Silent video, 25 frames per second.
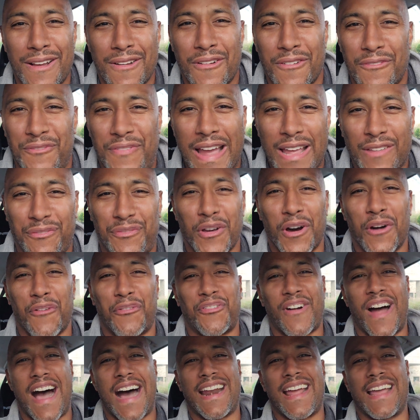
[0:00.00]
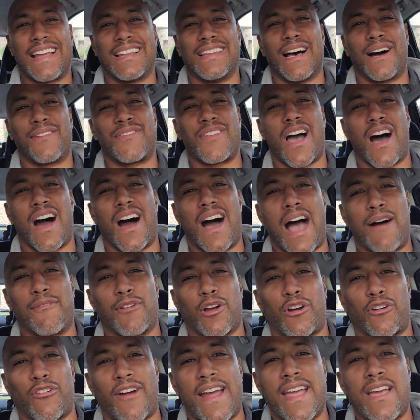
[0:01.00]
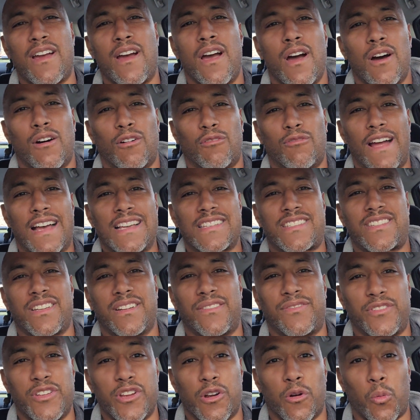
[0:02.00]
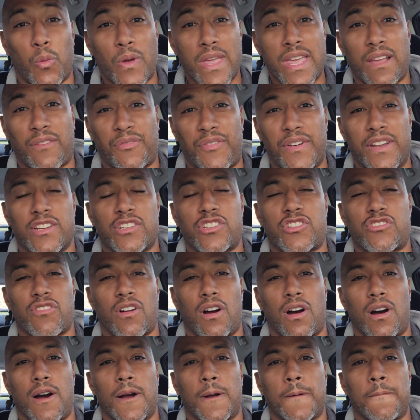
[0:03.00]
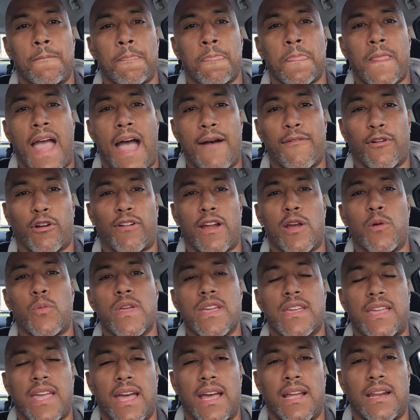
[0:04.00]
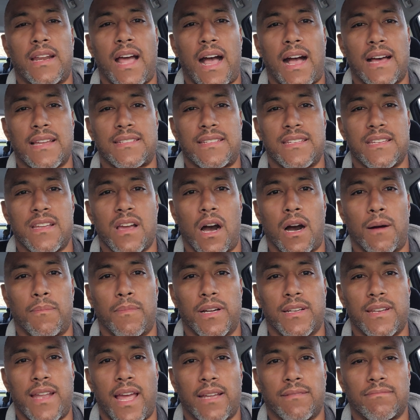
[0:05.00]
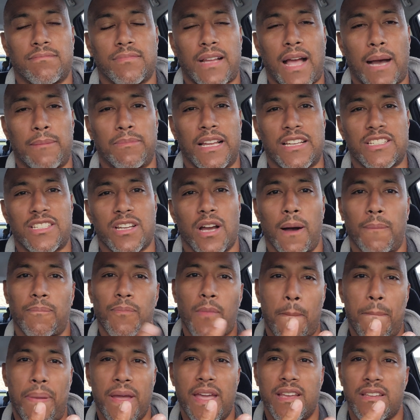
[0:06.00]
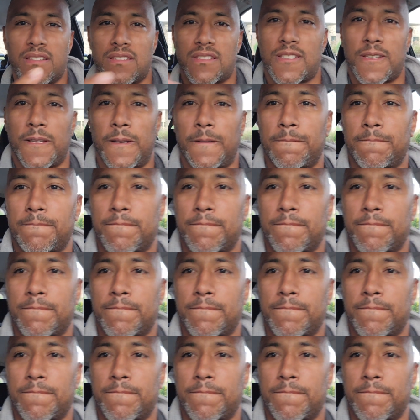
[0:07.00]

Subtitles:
Faith-Filled Friday. Love y'all. Have a great rest of your week. Finish strong. Have a great weekend. I'll see y'all on Monday. God bless y'all. Peace.